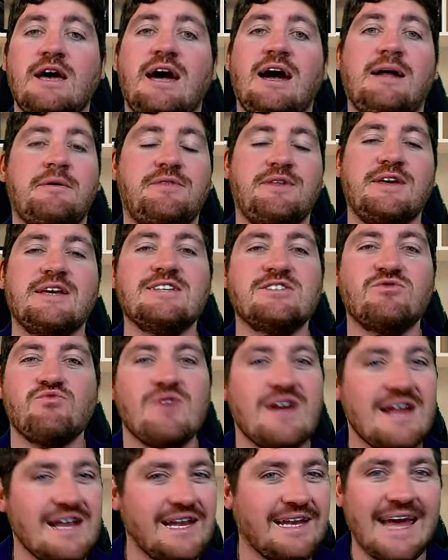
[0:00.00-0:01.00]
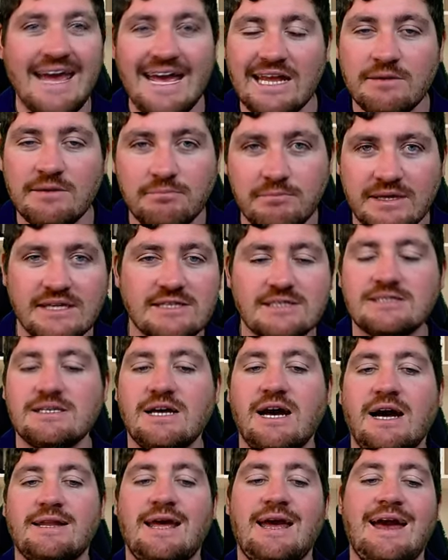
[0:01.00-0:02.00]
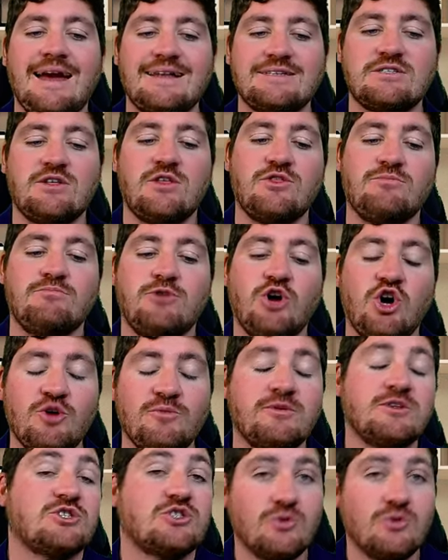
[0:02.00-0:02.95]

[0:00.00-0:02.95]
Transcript: and there isn't really an A and B side at the moment.